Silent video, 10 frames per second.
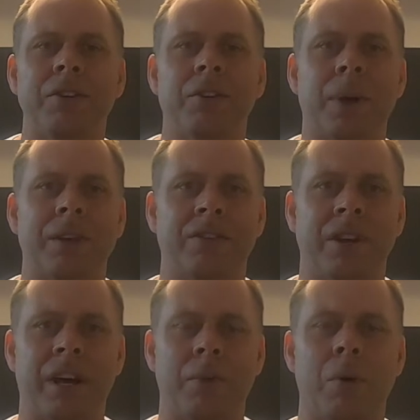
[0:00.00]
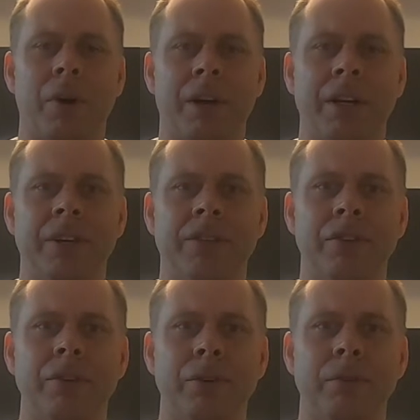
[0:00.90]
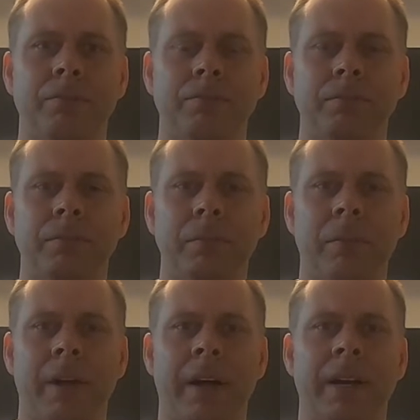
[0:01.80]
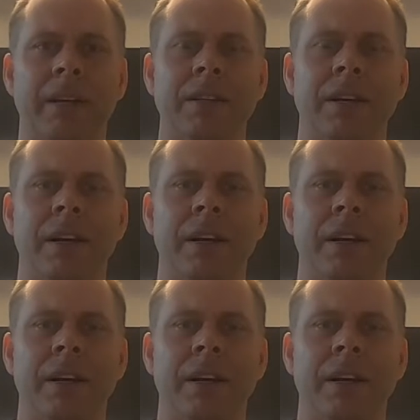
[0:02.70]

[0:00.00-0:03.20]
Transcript: to understand what I needed to do. And,